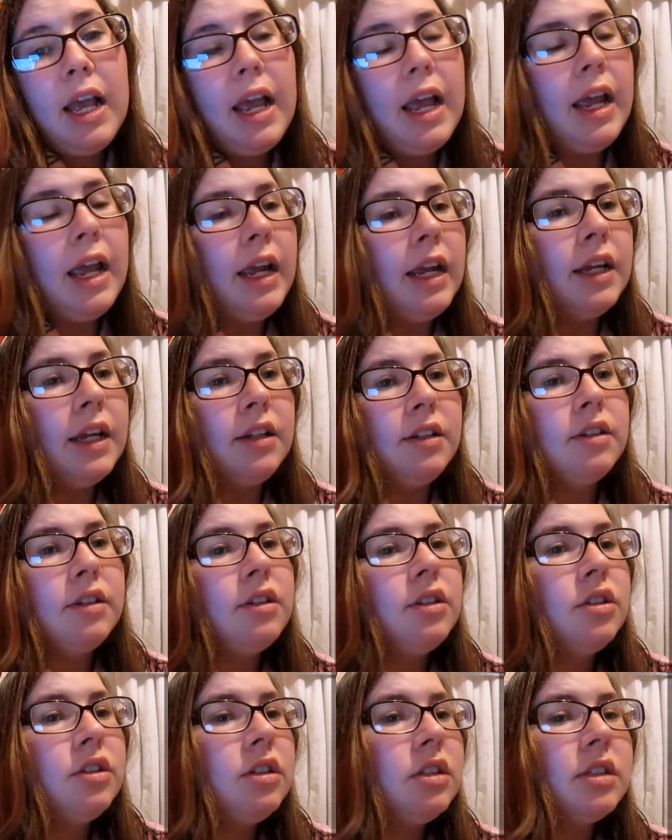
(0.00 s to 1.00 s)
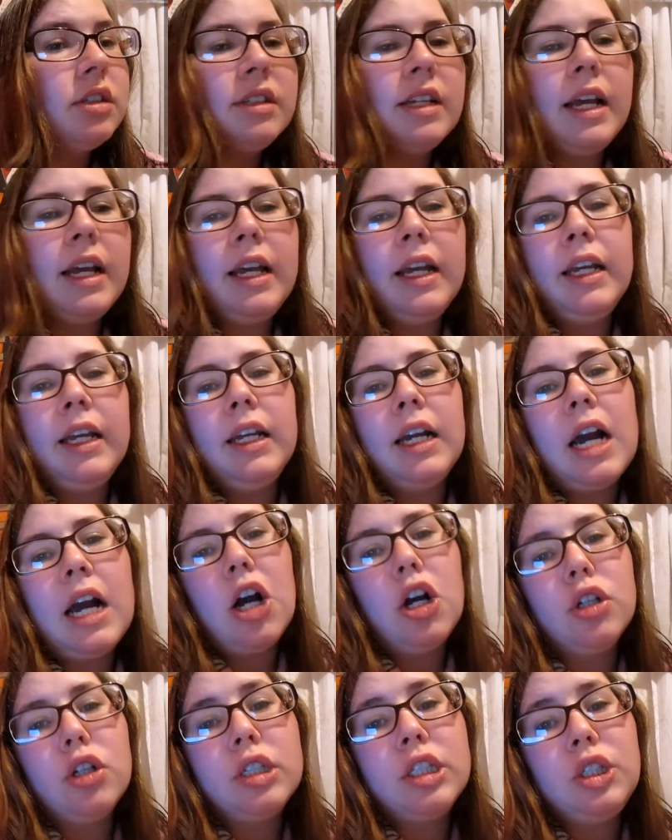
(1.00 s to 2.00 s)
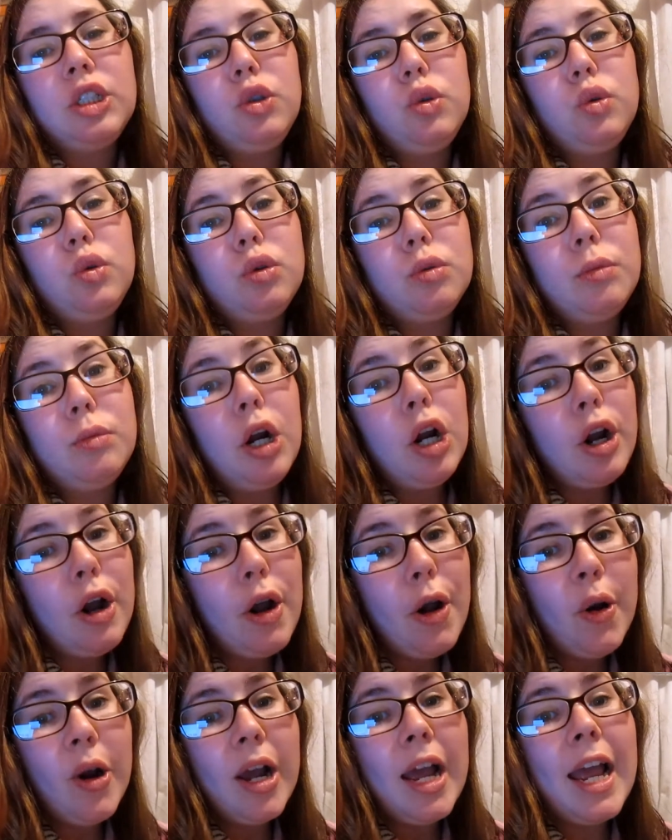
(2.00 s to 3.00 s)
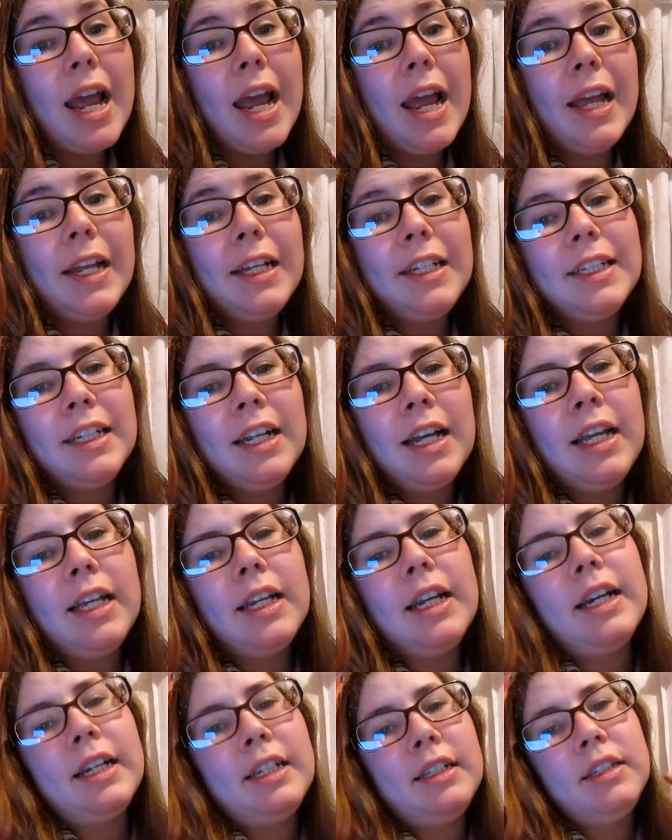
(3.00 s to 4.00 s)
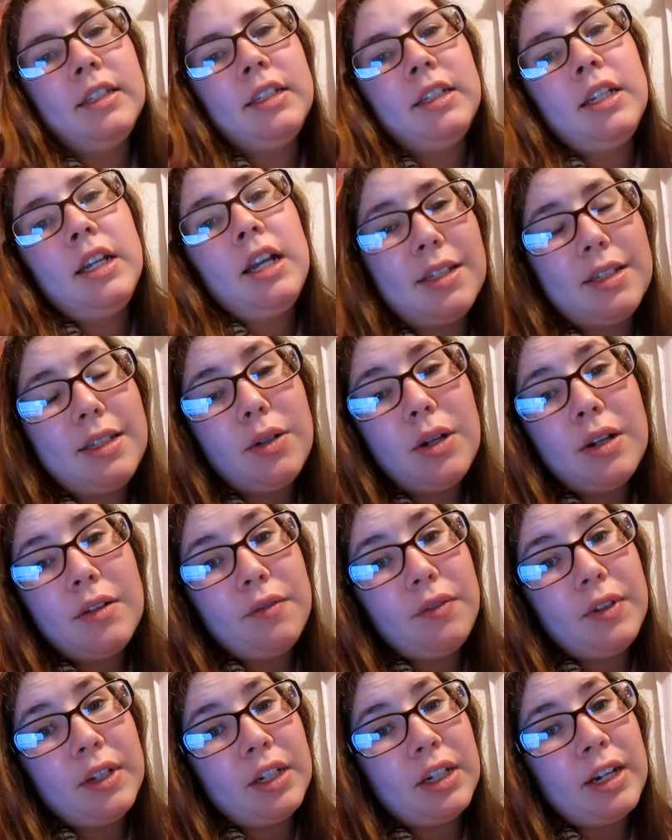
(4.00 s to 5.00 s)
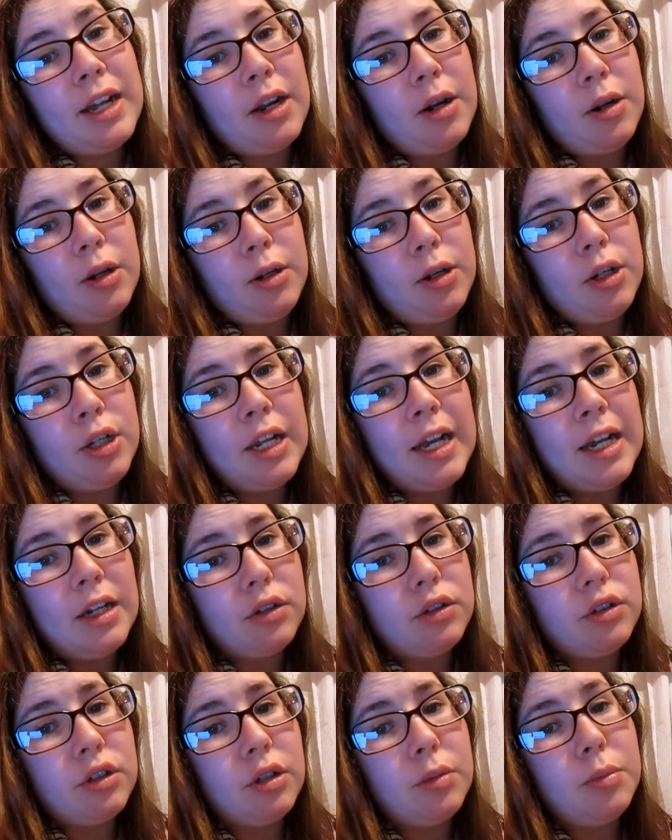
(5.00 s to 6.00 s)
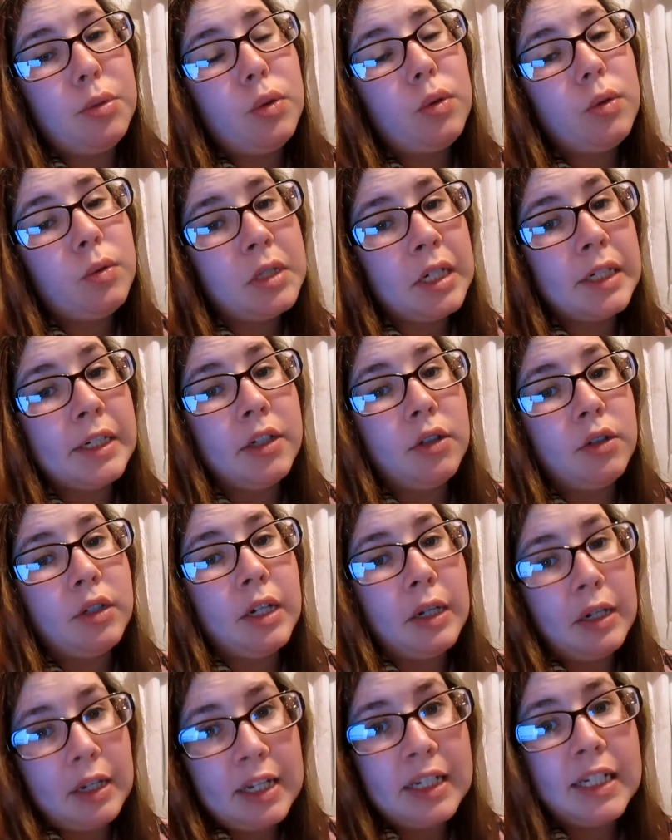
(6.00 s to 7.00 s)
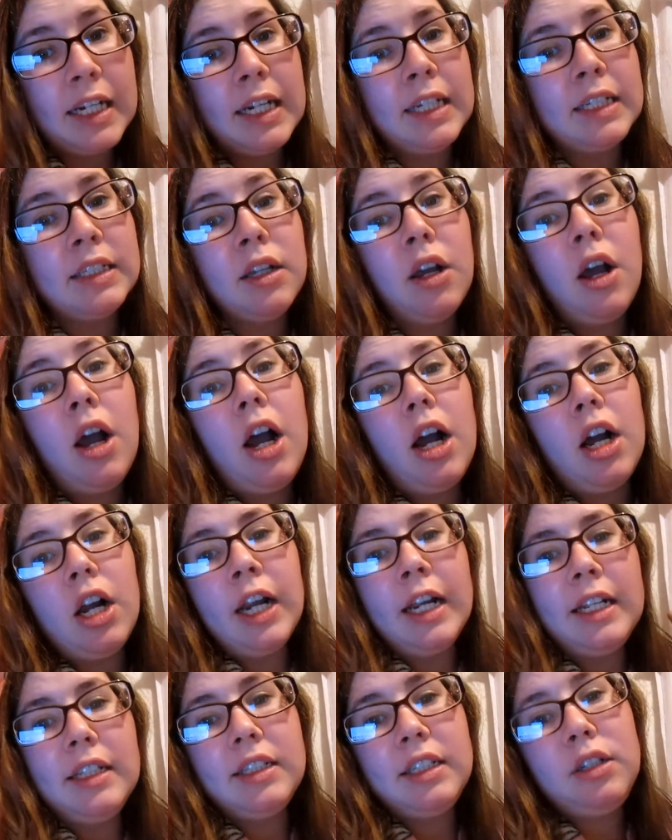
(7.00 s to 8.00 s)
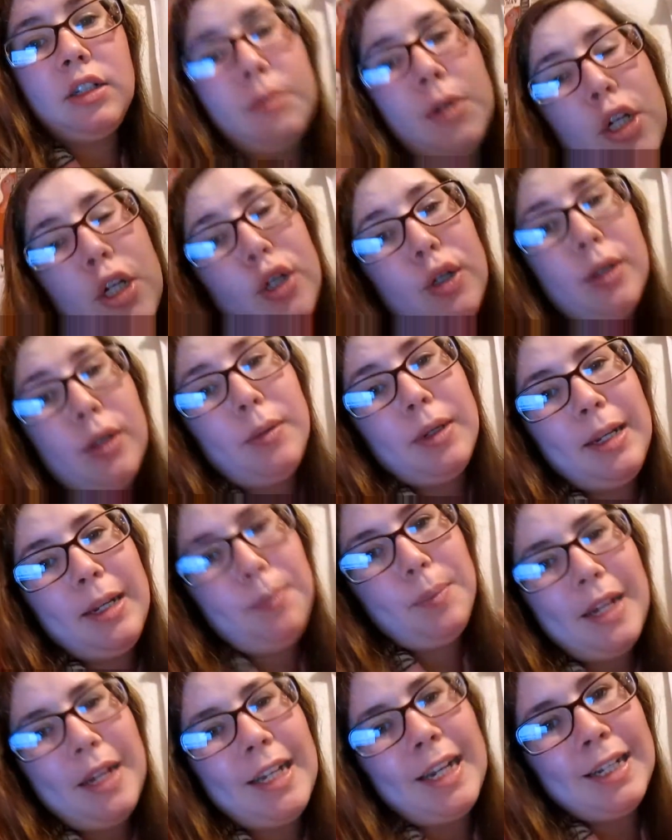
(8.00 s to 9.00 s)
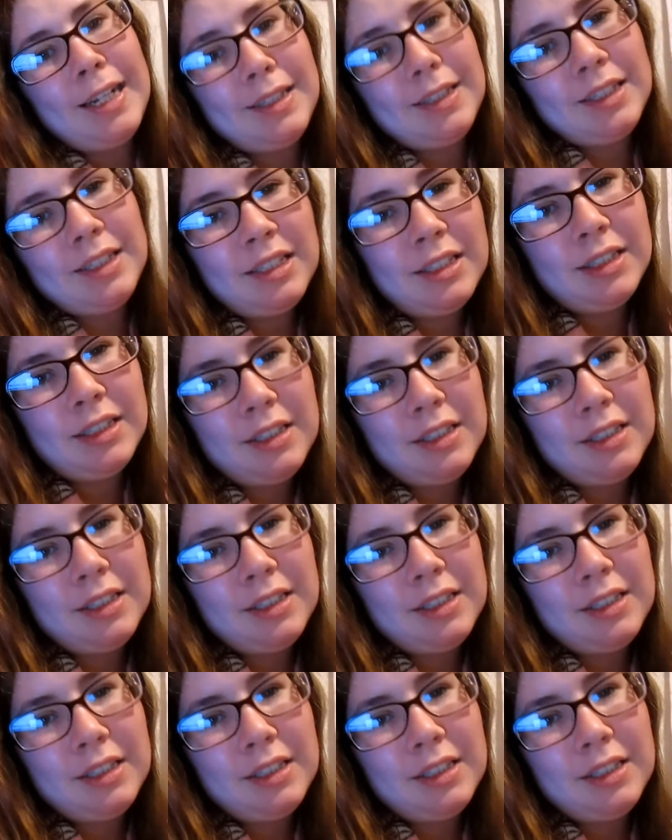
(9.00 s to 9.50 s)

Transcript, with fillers: and just say I'll see you tomorrow, and good night, guys. Still haven't figured out a good outro, but we're working on it, okay guys? Alright, see you tomorrow. Bye, guys.